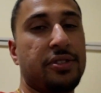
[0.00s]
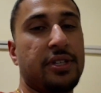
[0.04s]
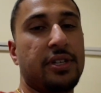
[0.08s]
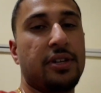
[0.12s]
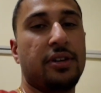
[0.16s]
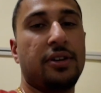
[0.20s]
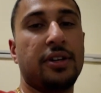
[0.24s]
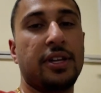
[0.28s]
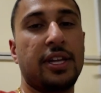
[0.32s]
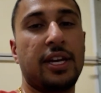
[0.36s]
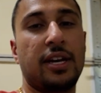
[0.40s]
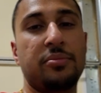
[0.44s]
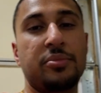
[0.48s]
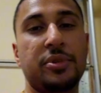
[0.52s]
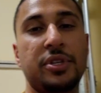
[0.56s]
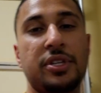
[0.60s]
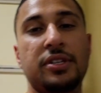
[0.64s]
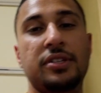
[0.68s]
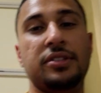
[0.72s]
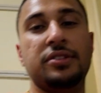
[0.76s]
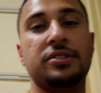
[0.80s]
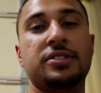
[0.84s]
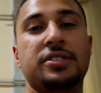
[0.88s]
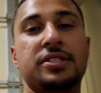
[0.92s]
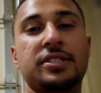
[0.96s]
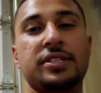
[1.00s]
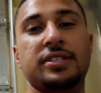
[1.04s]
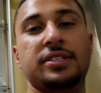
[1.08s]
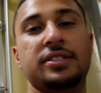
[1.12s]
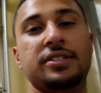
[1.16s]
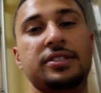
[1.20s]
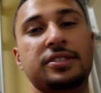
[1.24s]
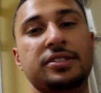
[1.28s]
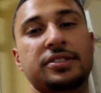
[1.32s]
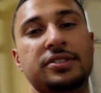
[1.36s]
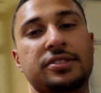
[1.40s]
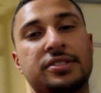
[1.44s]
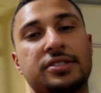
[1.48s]
all that means
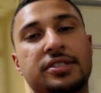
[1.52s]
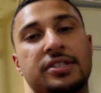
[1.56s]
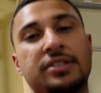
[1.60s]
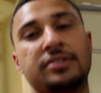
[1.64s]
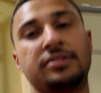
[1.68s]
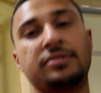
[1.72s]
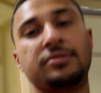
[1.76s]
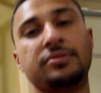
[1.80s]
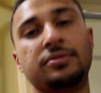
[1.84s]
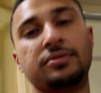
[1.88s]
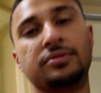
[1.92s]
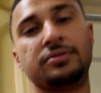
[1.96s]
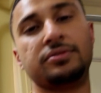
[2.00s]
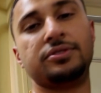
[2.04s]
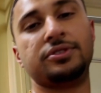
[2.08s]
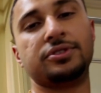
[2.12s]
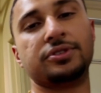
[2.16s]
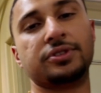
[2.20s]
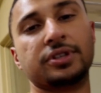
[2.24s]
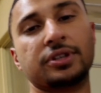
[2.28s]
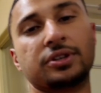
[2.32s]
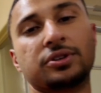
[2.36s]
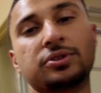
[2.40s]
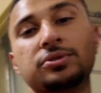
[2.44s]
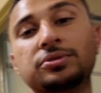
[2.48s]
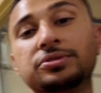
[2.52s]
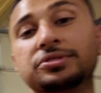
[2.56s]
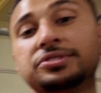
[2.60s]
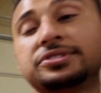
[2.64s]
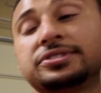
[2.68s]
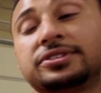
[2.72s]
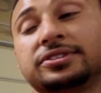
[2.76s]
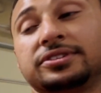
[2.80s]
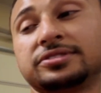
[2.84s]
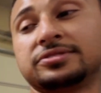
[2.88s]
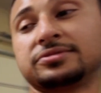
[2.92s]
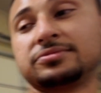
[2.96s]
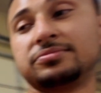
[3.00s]
is during cold
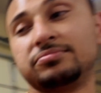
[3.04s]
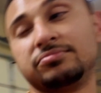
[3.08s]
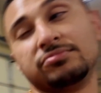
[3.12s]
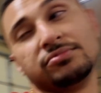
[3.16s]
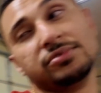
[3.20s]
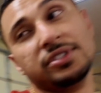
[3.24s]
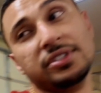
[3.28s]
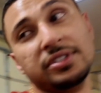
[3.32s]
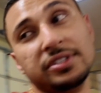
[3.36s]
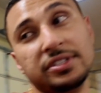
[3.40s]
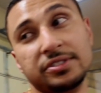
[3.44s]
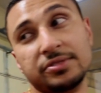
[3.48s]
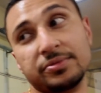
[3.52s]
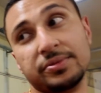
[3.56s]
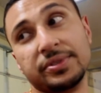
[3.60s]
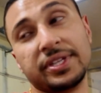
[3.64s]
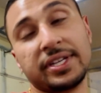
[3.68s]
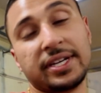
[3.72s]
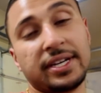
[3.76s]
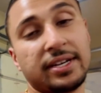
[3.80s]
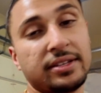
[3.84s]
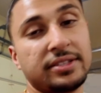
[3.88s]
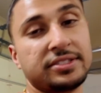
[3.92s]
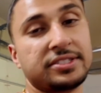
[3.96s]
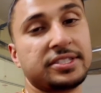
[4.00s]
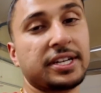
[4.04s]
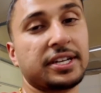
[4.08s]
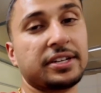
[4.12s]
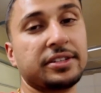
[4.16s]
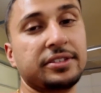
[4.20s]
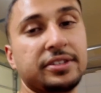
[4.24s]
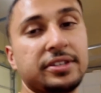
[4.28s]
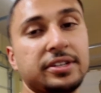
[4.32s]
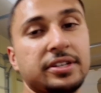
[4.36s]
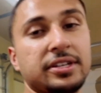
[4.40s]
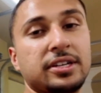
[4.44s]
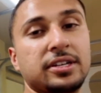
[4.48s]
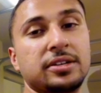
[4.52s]
starts really is when that
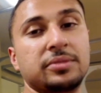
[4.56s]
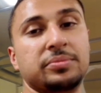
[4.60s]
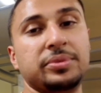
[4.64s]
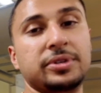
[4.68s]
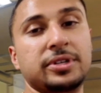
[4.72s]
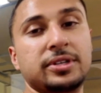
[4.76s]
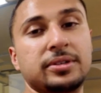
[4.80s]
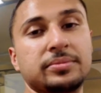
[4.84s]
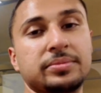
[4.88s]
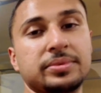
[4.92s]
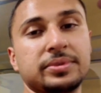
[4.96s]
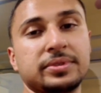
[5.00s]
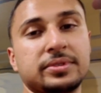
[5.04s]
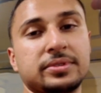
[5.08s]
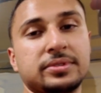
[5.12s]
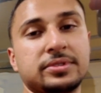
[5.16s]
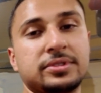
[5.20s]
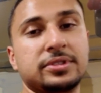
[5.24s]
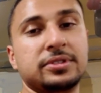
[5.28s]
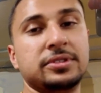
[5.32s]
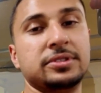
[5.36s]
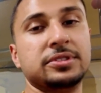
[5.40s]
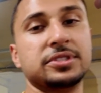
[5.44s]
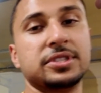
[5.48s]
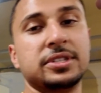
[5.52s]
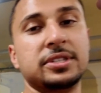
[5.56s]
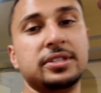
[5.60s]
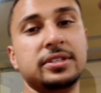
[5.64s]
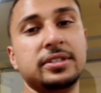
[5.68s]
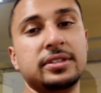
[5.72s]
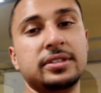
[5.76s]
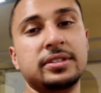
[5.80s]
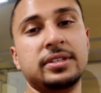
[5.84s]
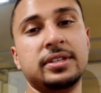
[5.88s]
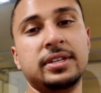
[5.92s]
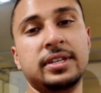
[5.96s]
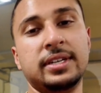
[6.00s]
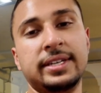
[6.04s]
secondary air pump turns on,
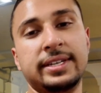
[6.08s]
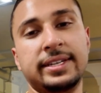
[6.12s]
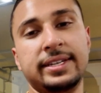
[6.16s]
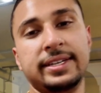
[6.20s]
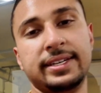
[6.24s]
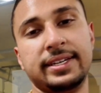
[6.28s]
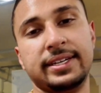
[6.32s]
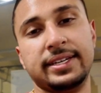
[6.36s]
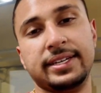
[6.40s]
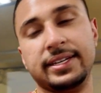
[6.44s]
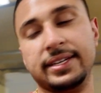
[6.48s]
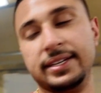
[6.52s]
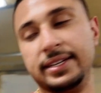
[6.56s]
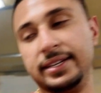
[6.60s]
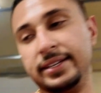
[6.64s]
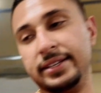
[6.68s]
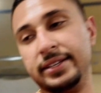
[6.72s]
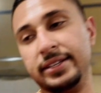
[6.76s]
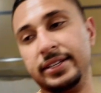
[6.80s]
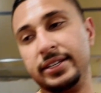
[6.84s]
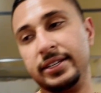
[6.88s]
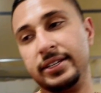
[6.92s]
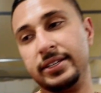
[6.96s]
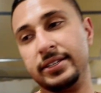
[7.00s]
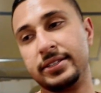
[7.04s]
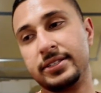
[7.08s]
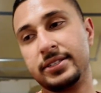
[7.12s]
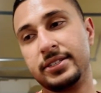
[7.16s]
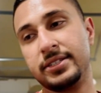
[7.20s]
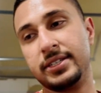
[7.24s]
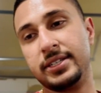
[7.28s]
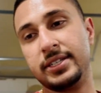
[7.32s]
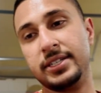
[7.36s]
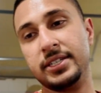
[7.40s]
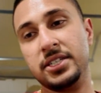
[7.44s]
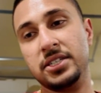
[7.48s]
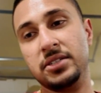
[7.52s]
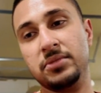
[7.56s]
and
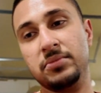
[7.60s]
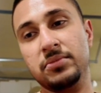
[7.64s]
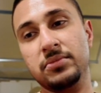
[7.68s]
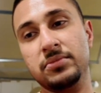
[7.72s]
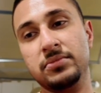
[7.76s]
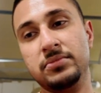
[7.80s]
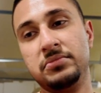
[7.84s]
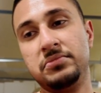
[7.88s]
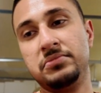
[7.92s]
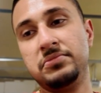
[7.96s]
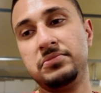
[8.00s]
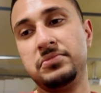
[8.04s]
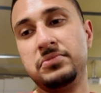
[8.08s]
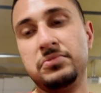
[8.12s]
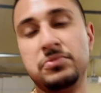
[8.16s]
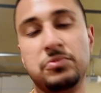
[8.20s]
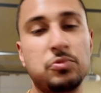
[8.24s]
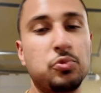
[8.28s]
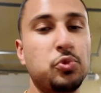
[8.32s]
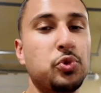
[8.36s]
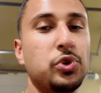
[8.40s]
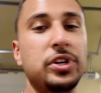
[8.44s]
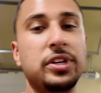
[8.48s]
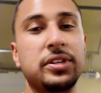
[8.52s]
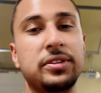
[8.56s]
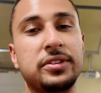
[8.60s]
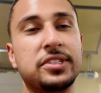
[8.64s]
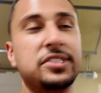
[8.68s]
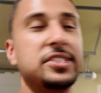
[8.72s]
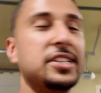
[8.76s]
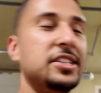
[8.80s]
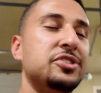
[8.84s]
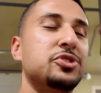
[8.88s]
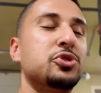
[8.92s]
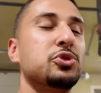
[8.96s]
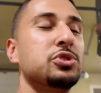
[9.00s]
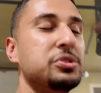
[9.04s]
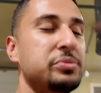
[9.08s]
the
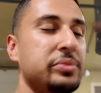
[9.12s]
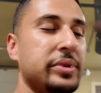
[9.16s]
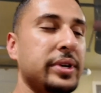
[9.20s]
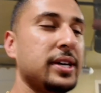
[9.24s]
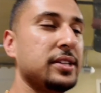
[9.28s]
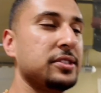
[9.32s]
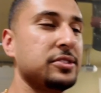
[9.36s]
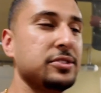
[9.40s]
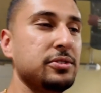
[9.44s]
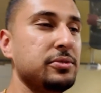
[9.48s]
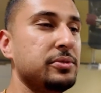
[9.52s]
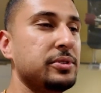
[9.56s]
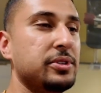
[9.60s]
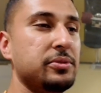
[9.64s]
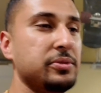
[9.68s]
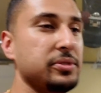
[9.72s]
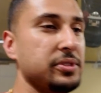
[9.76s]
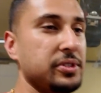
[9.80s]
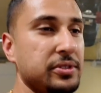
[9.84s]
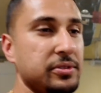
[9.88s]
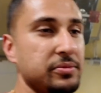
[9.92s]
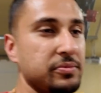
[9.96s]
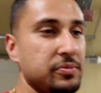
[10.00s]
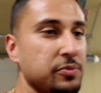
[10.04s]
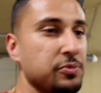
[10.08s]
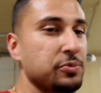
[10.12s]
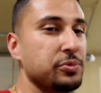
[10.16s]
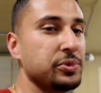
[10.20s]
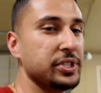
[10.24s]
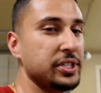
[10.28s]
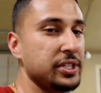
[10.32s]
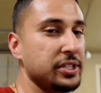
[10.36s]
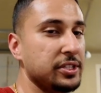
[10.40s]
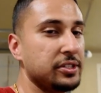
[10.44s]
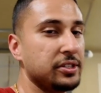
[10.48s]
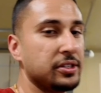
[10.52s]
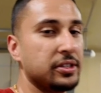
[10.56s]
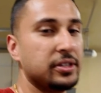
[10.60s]
sensor is bad, so it wouldn't really
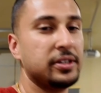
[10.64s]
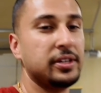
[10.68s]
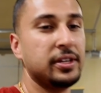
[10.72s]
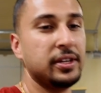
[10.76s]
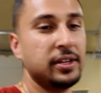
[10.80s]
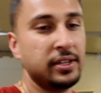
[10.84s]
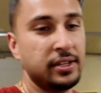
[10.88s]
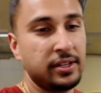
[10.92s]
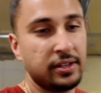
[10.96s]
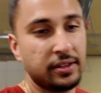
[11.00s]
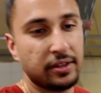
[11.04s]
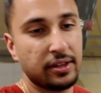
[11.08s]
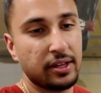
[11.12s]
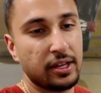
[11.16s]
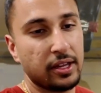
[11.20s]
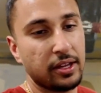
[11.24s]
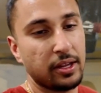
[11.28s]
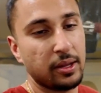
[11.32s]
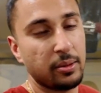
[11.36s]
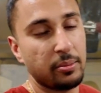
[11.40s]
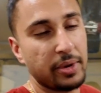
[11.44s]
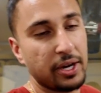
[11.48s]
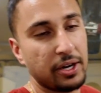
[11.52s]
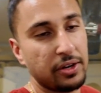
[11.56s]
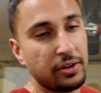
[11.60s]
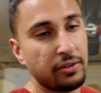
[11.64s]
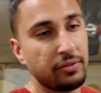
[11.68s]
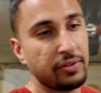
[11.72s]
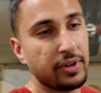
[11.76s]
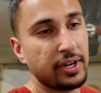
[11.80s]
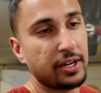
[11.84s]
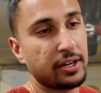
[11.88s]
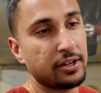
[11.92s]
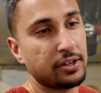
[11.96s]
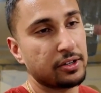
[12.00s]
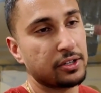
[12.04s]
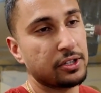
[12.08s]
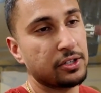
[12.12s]
read the amount of
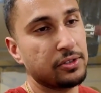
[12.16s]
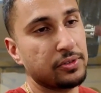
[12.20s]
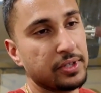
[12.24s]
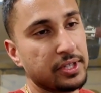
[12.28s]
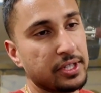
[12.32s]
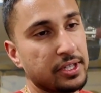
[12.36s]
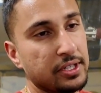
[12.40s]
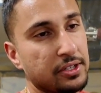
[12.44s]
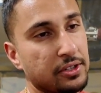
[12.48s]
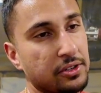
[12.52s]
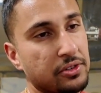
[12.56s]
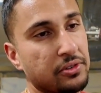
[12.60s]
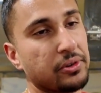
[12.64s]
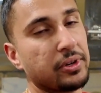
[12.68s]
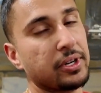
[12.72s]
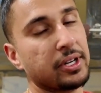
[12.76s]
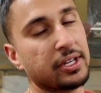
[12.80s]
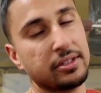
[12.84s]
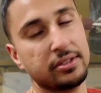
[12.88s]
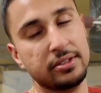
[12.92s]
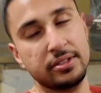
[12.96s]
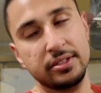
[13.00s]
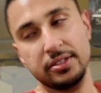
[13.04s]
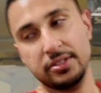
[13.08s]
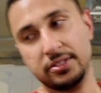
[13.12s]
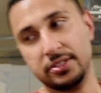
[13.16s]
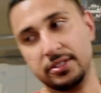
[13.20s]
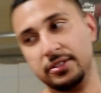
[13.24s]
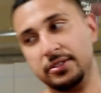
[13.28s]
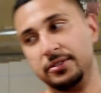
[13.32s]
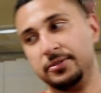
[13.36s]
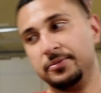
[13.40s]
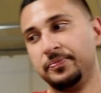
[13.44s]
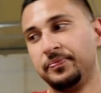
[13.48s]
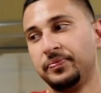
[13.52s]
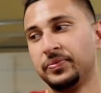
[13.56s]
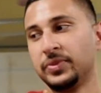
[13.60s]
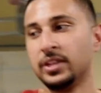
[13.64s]
air going in correctly.
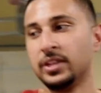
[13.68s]
So